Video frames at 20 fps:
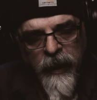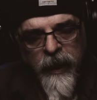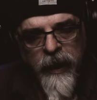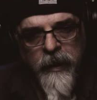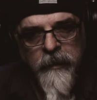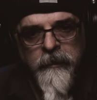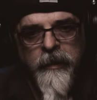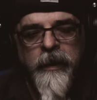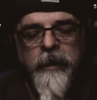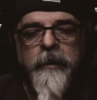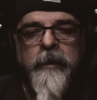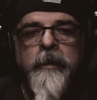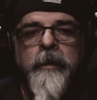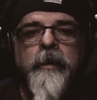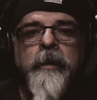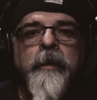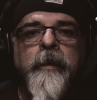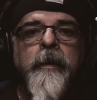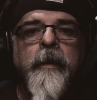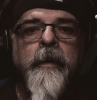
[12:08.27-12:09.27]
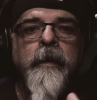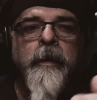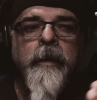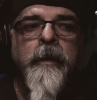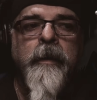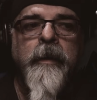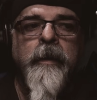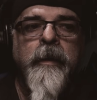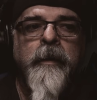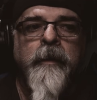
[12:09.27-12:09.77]
Lab.
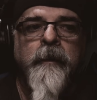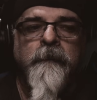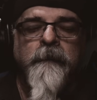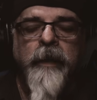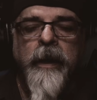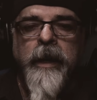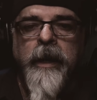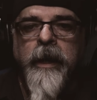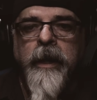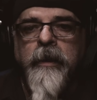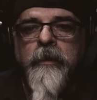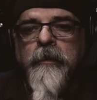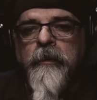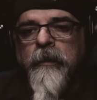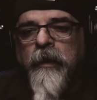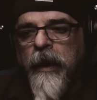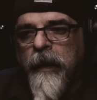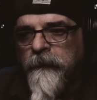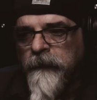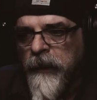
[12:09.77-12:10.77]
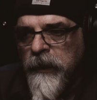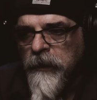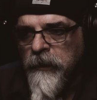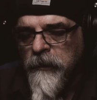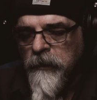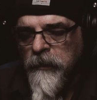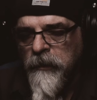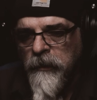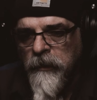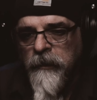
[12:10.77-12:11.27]
Friday, we'll have the
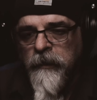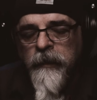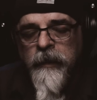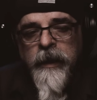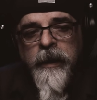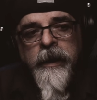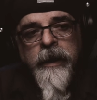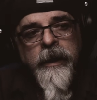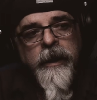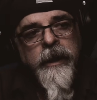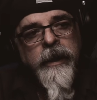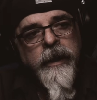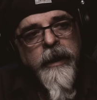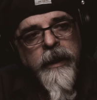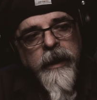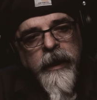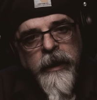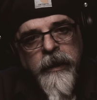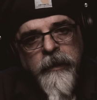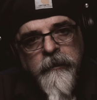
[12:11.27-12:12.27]
KEWL. In